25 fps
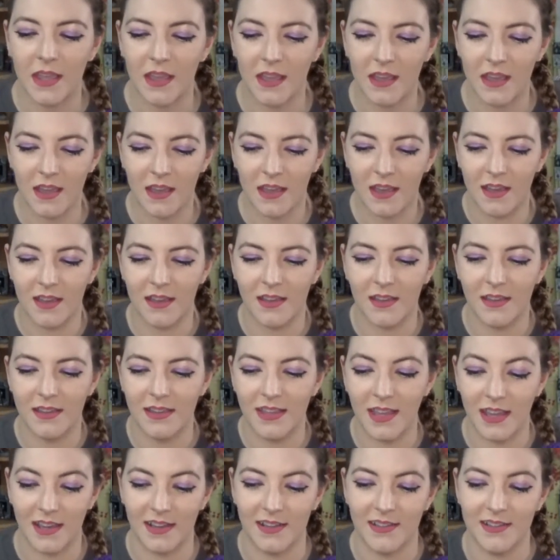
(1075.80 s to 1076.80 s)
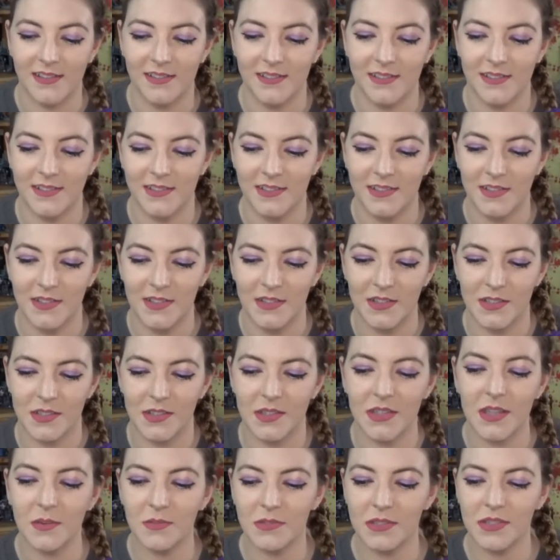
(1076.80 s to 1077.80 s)
Yeah.
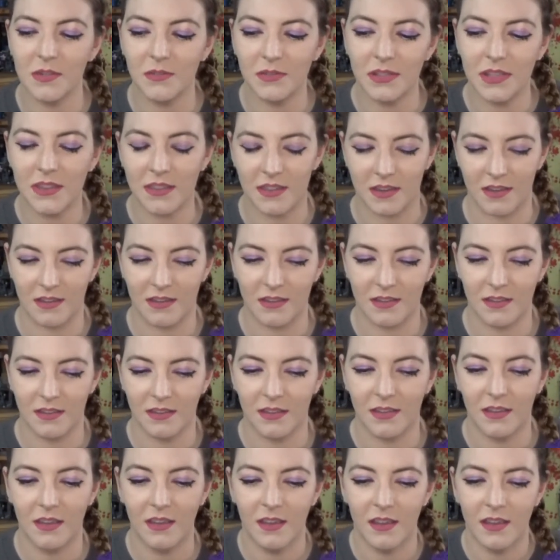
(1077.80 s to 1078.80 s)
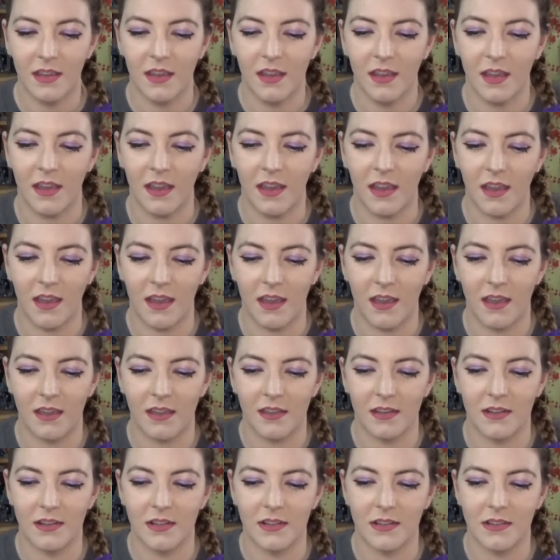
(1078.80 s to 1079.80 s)
So that was the only thing.
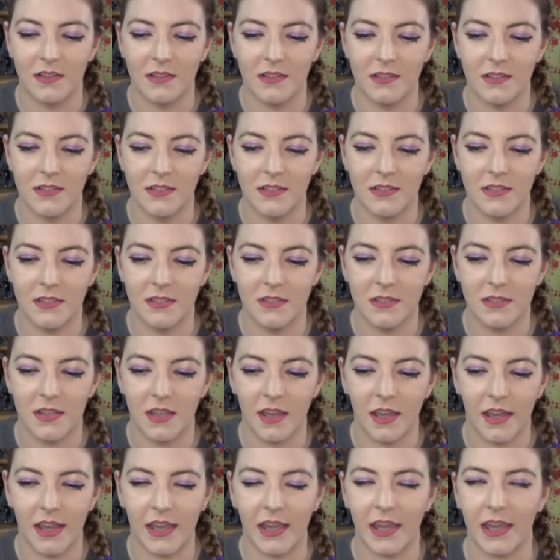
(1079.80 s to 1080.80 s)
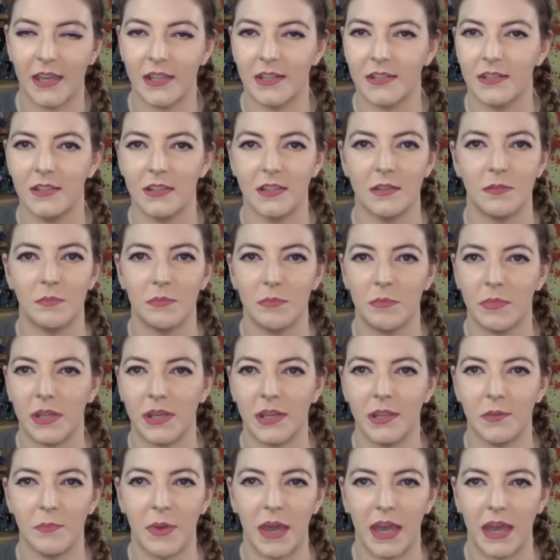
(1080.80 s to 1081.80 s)
And I had the
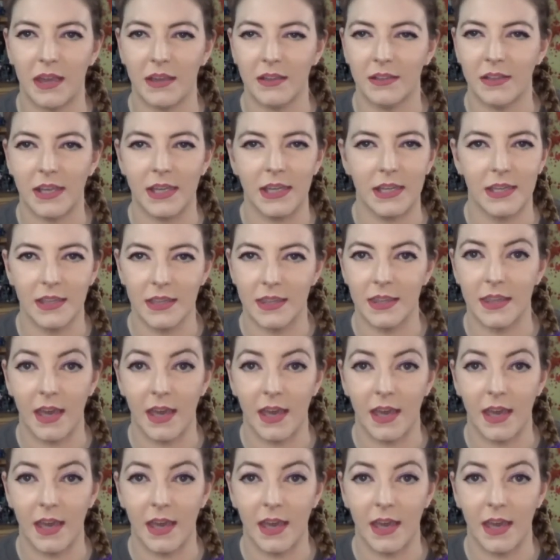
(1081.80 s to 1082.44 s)
money back like